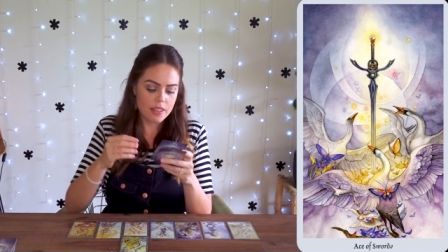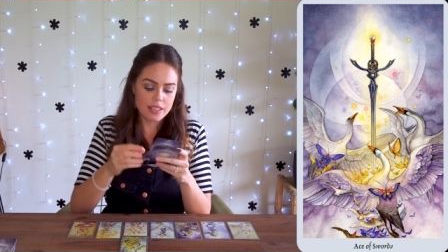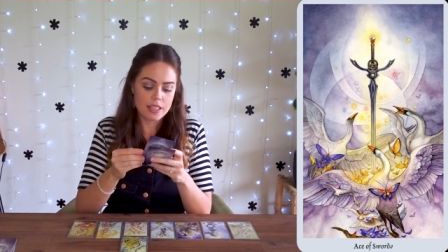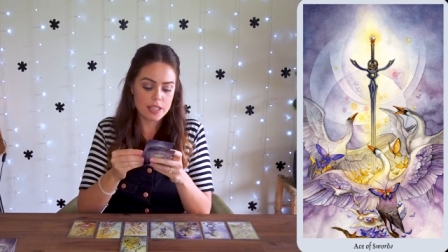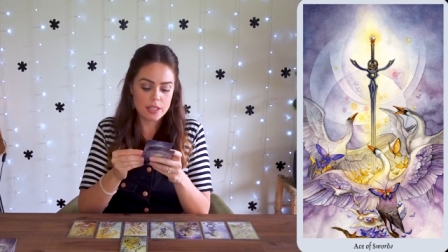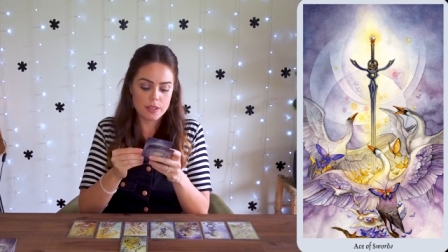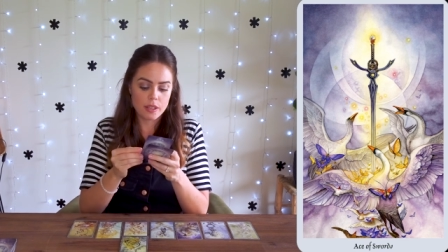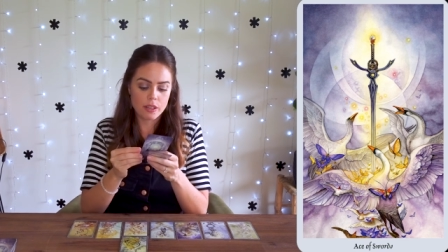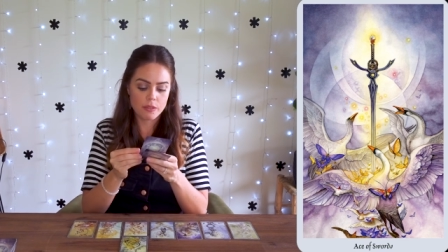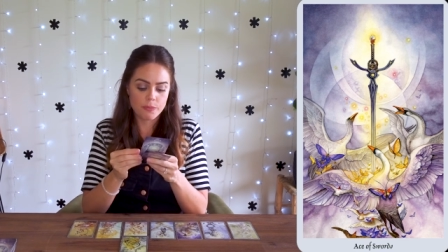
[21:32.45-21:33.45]
This
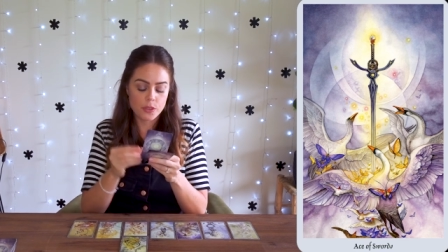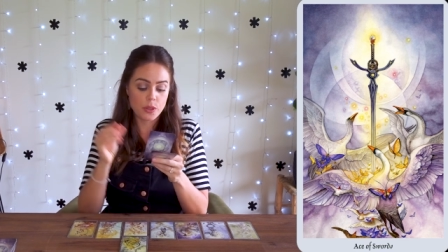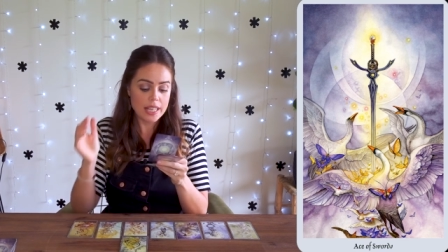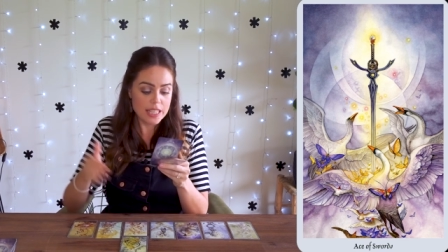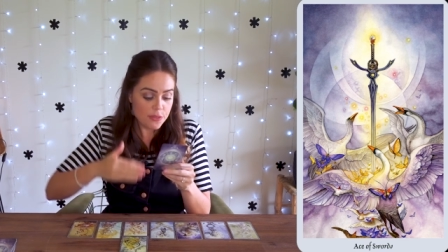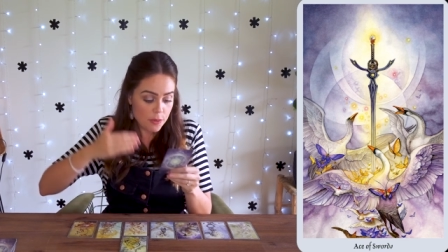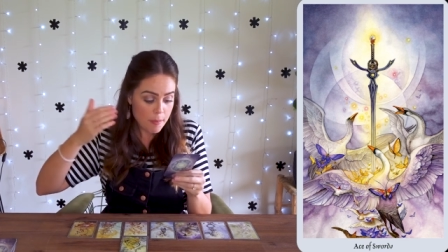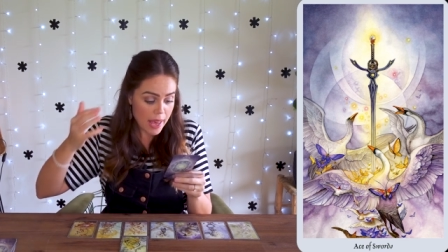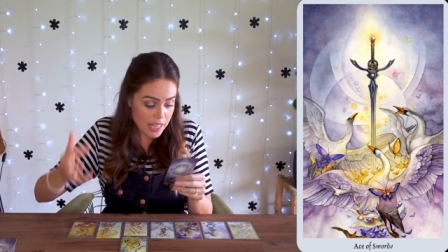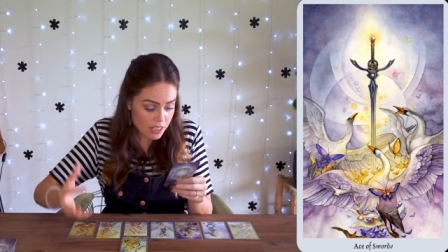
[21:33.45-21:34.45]
is
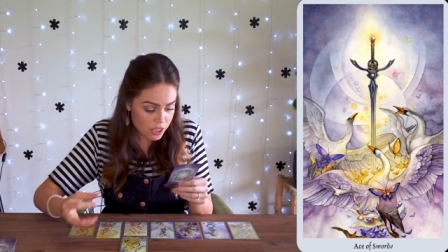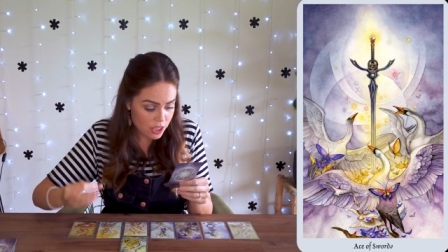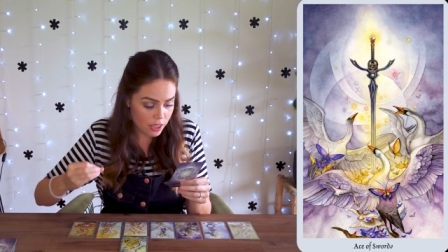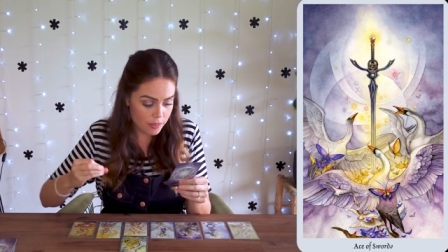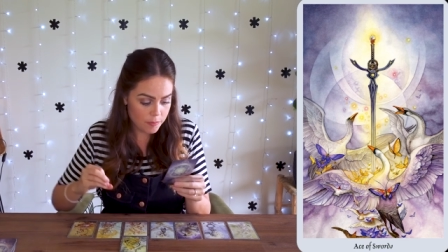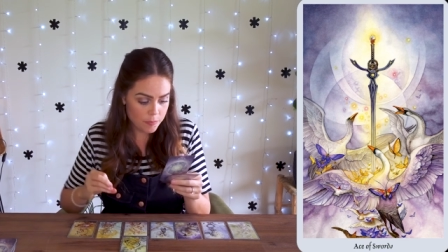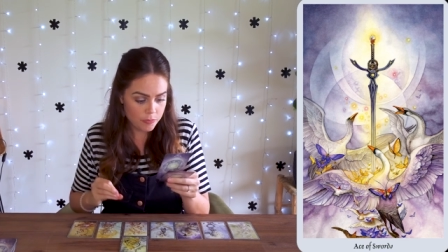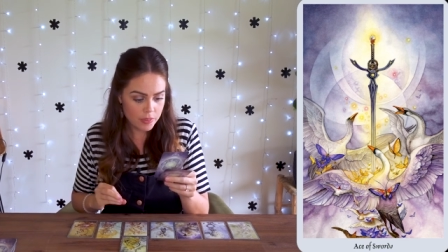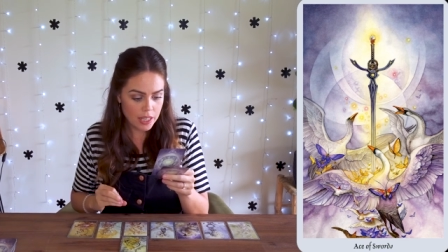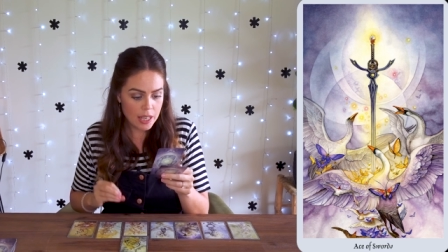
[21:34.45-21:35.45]
transformation.
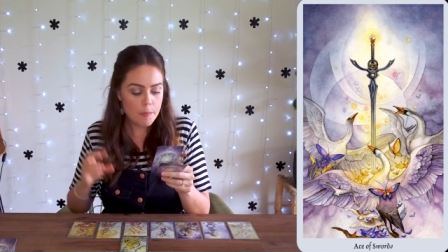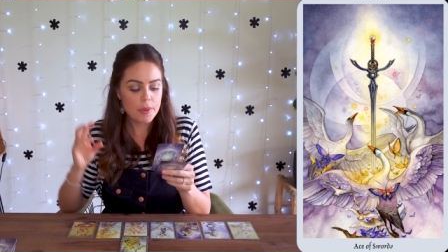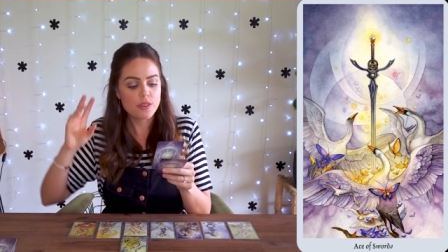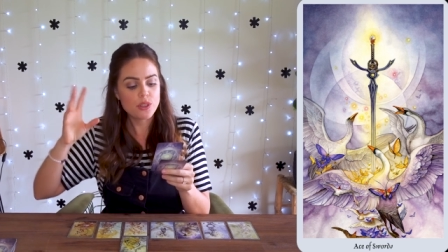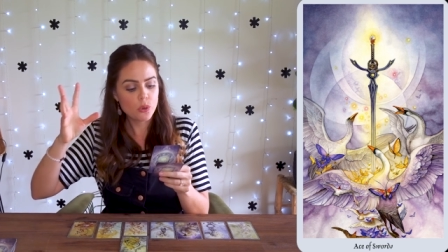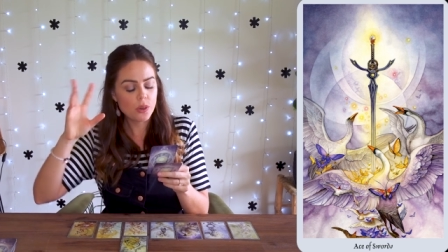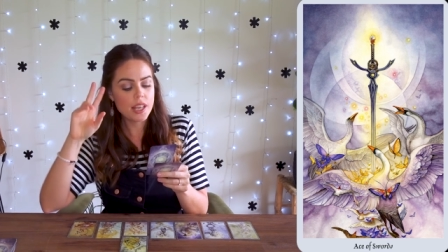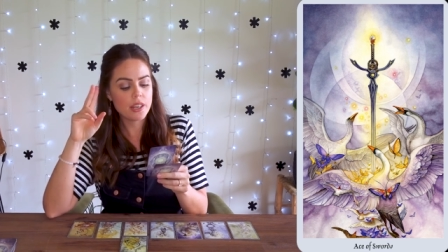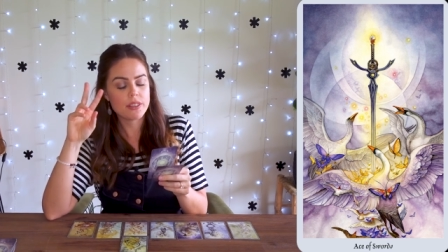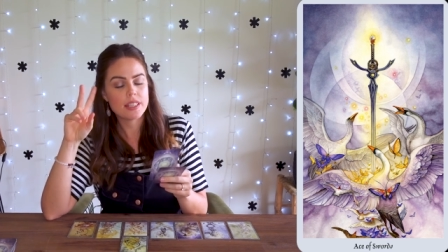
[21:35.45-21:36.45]
But the sword
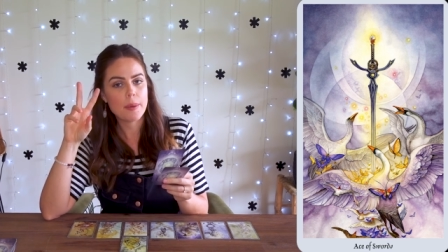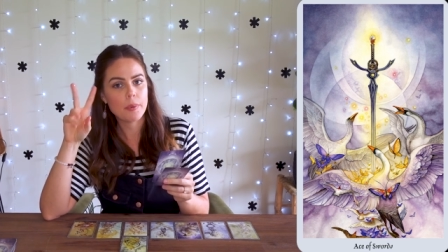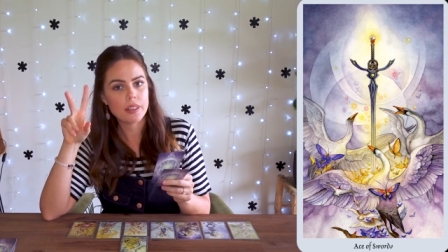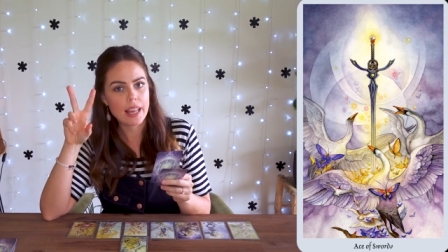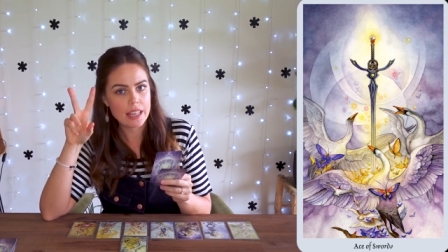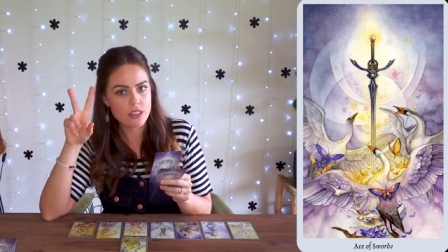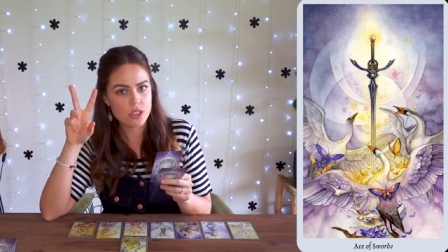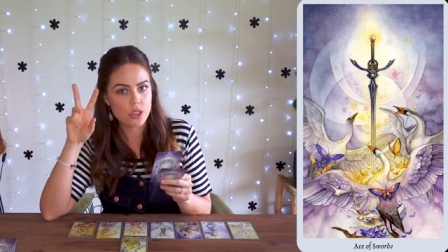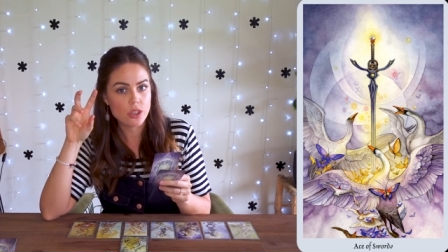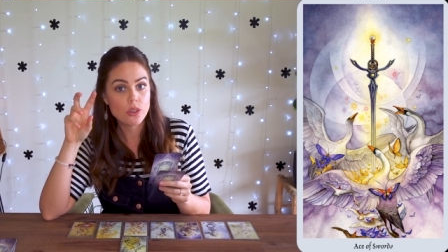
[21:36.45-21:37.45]
here is double-edged.
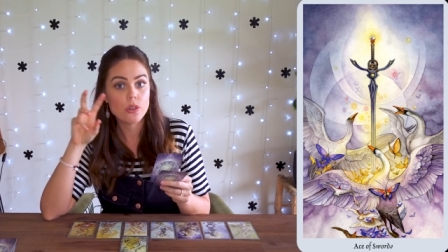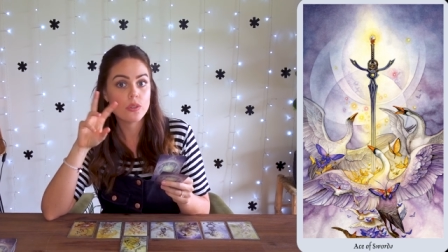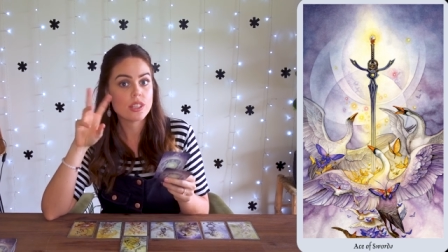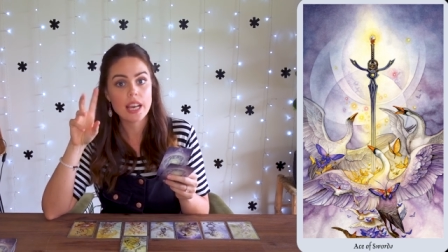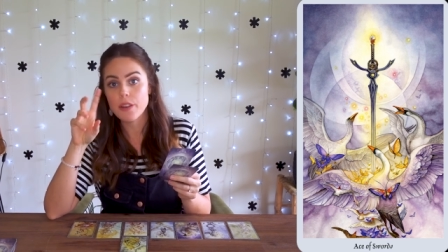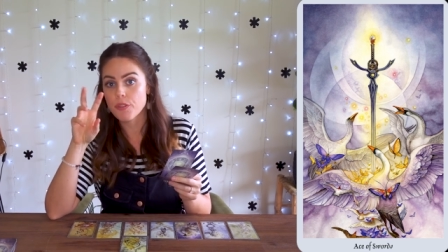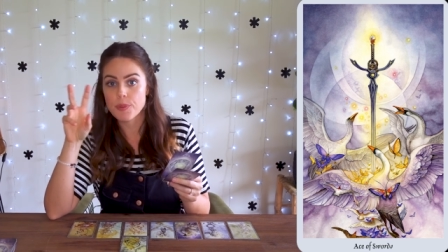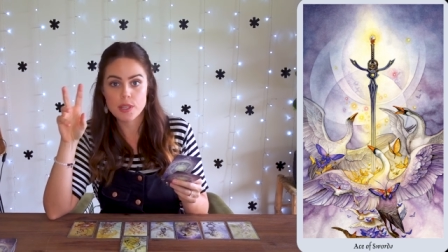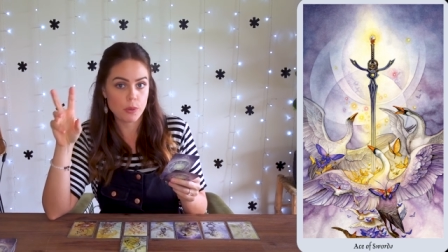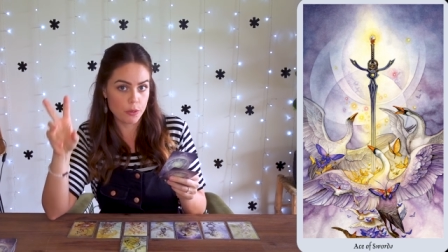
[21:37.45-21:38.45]
So you take
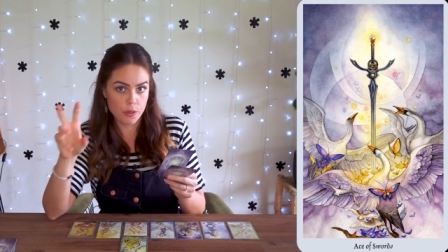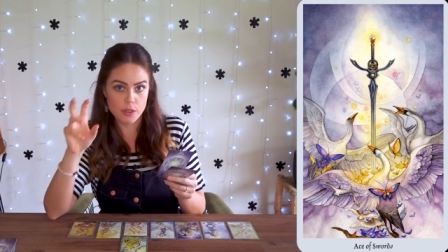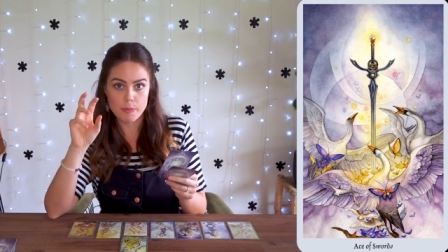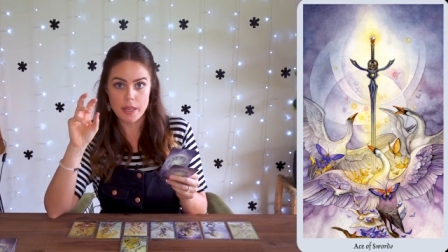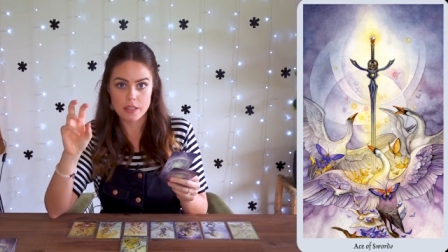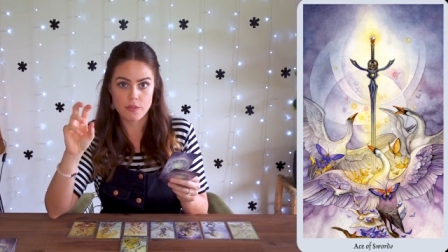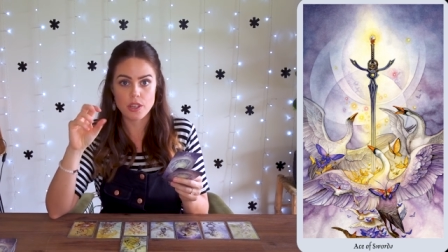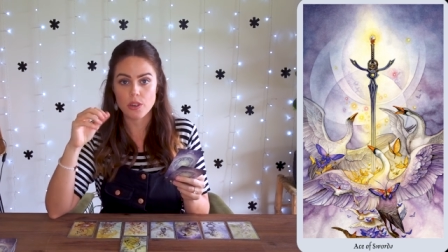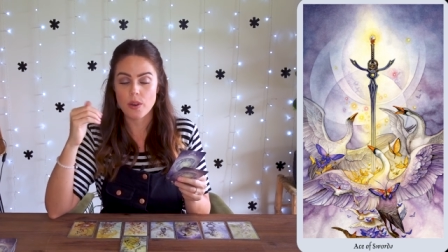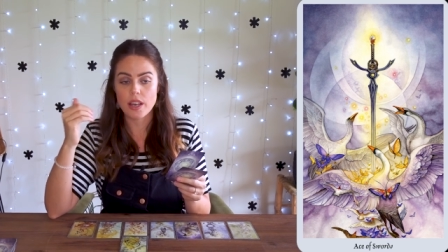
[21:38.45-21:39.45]
from this what feels best for you.